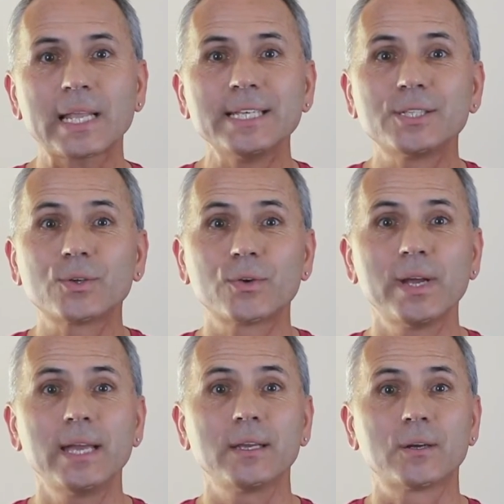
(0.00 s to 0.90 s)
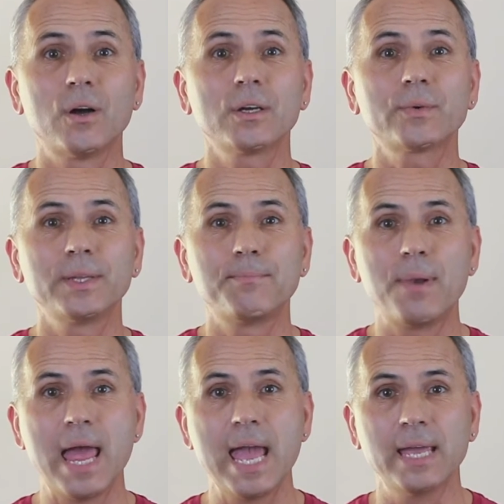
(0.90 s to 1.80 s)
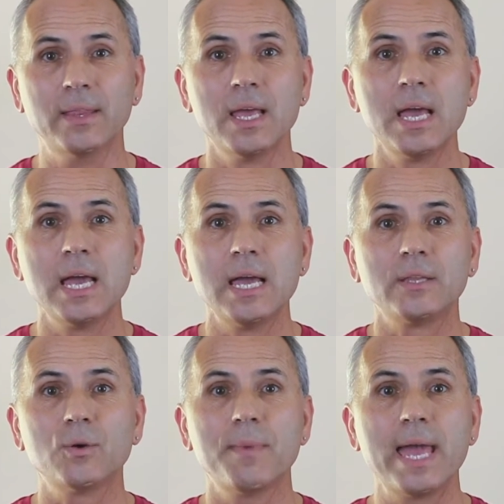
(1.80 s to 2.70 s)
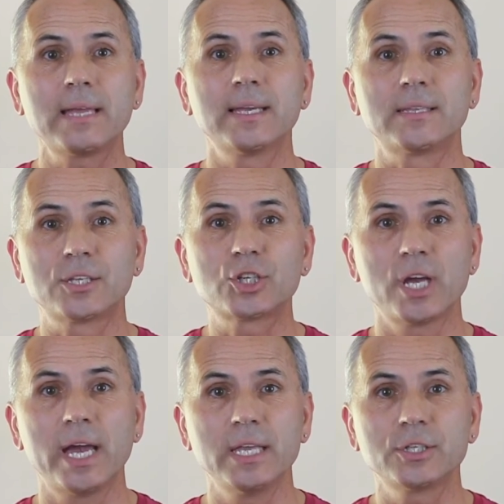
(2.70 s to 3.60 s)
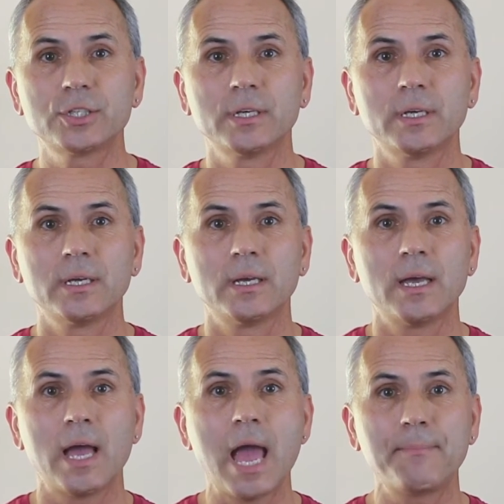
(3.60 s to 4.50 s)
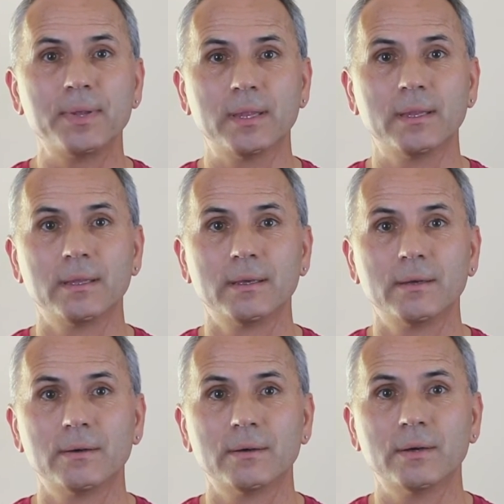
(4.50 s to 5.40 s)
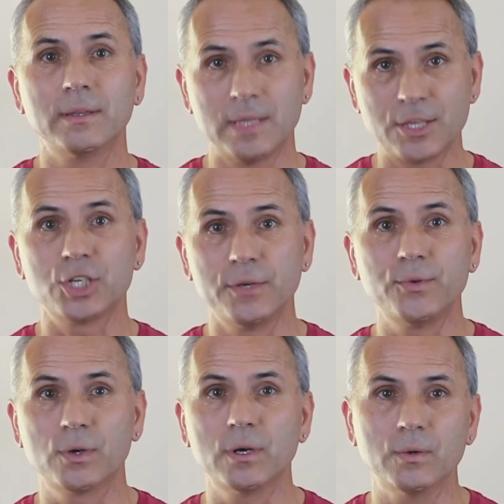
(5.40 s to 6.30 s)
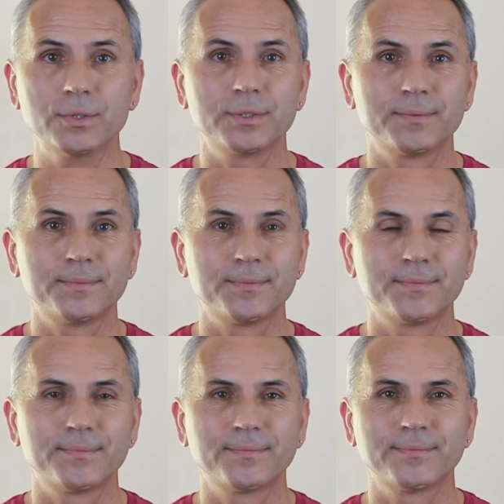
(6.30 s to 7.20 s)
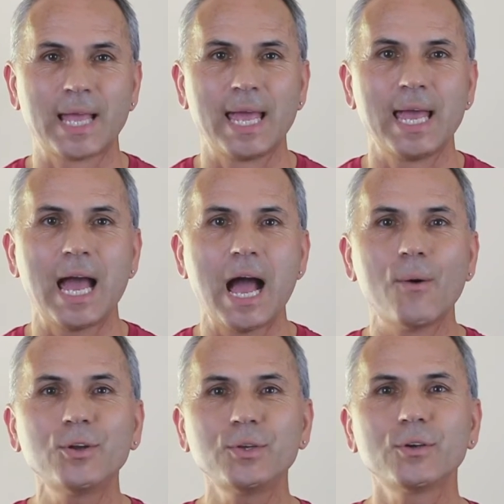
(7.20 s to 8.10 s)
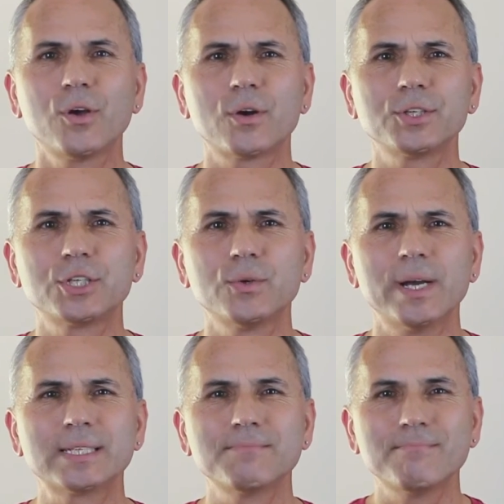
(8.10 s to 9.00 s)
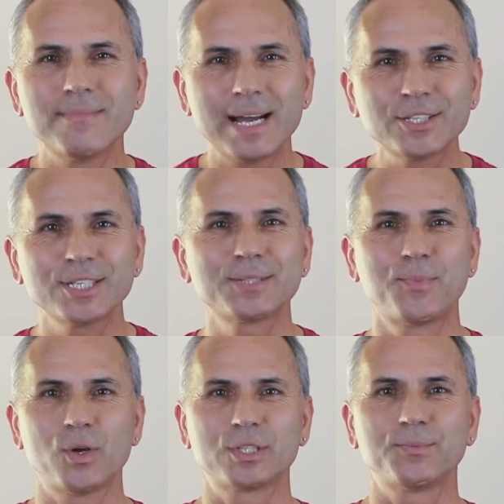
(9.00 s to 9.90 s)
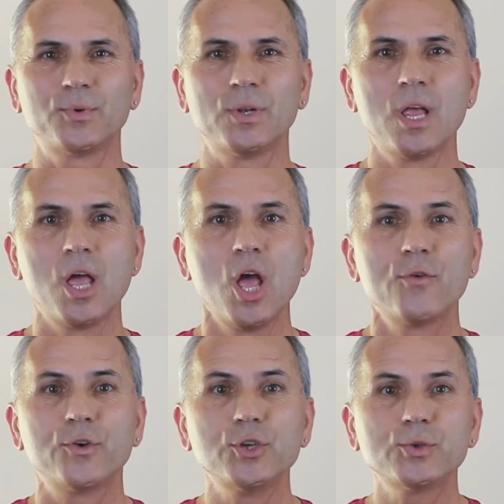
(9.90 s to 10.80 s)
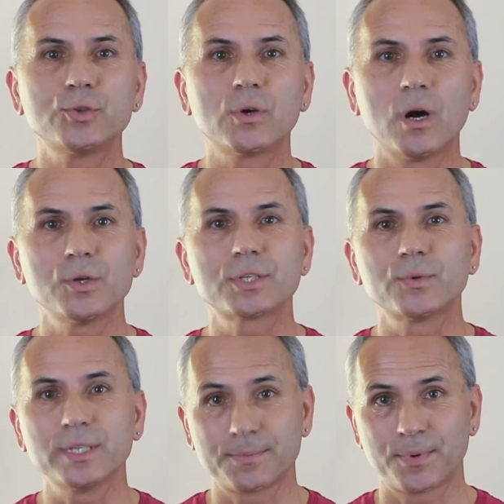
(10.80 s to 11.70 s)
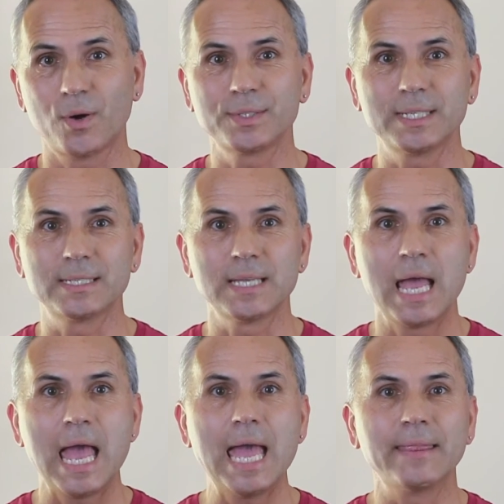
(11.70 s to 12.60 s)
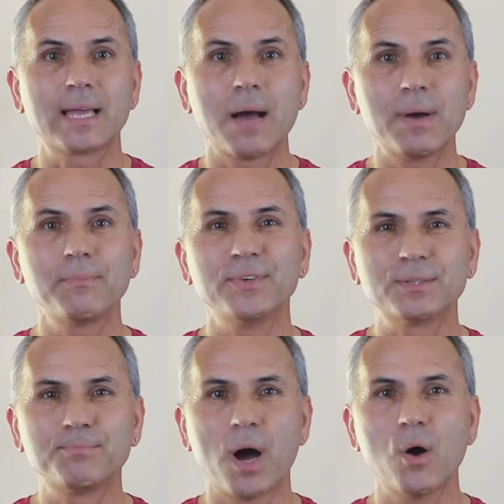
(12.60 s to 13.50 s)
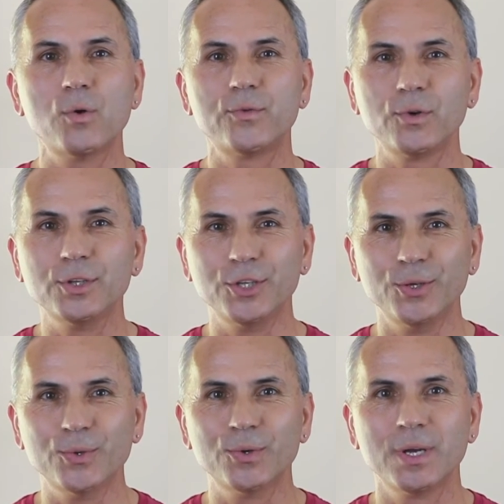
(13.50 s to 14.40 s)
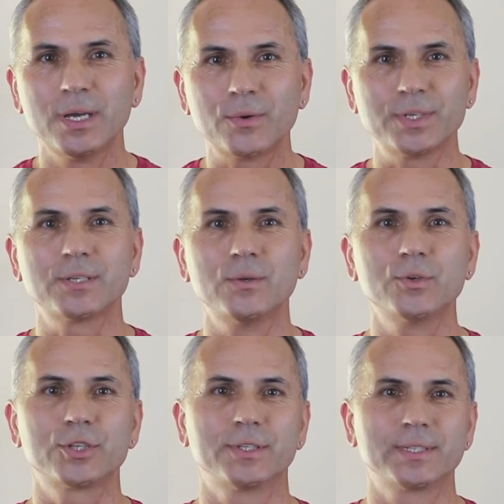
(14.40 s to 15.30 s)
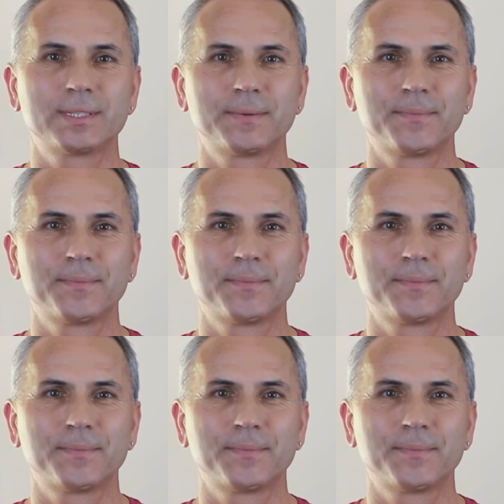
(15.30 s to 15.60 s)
is to create a concrete plan to make that change happen and achieve your goals. I want to encourage you as much as possible for you to go through this process and come up with powerful new resolutions.